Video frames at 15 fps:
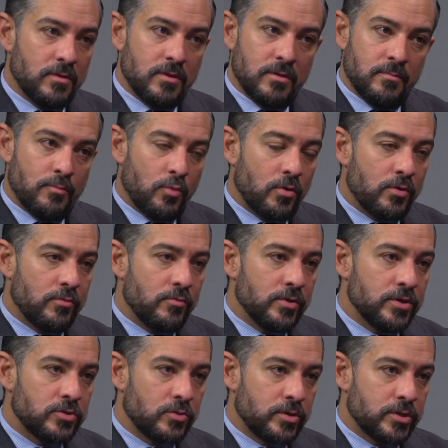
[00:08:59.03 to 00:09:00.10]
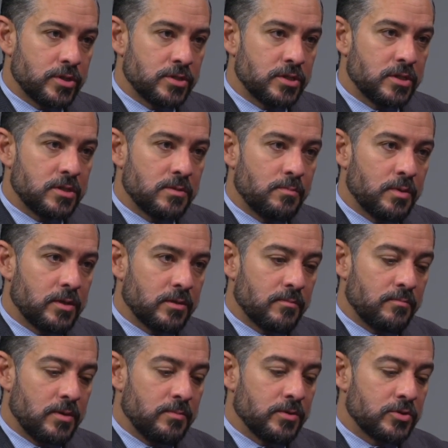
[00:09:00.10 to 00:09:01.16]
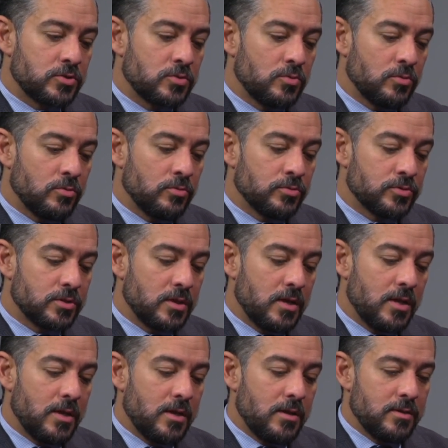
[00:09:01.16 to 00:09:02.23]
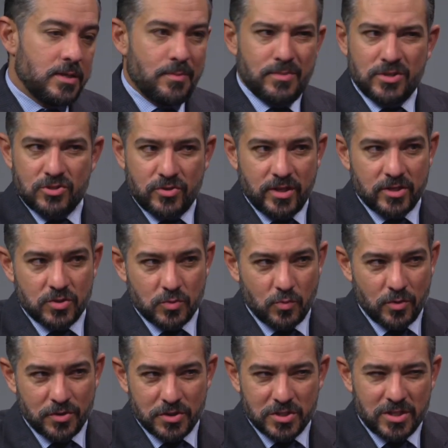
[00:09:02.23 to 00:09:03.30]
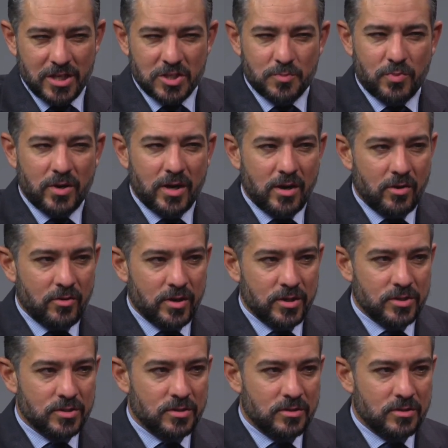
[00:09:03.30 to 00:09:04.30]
important resources into public, public schools demonstrates where the state's priorities